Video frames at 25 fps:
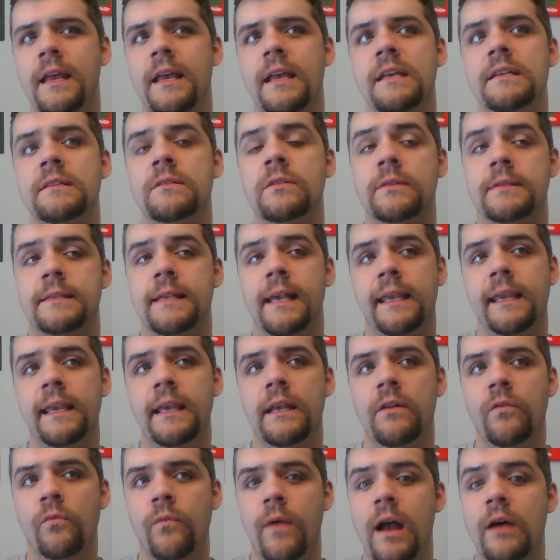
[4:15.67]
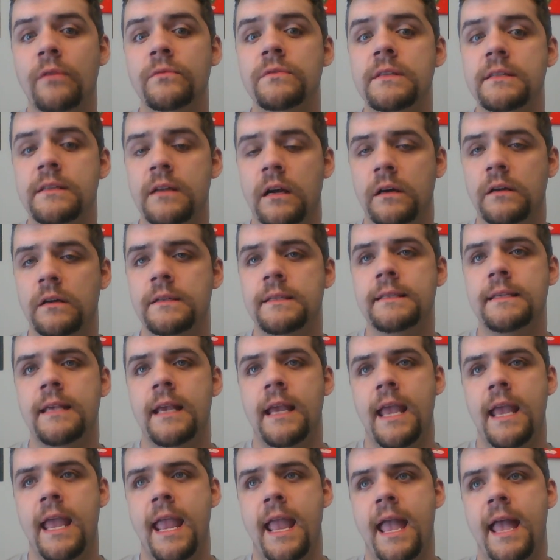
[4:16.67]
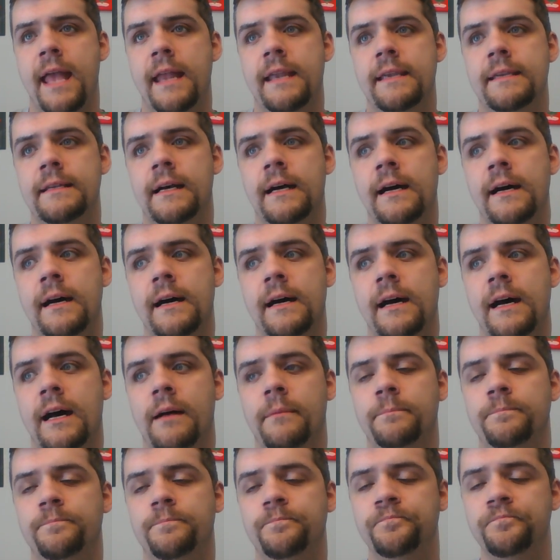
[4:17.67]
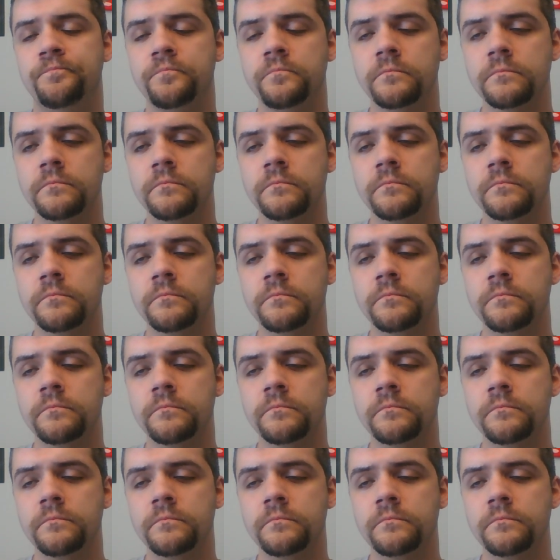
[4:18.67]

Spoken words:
So second round starts, and this time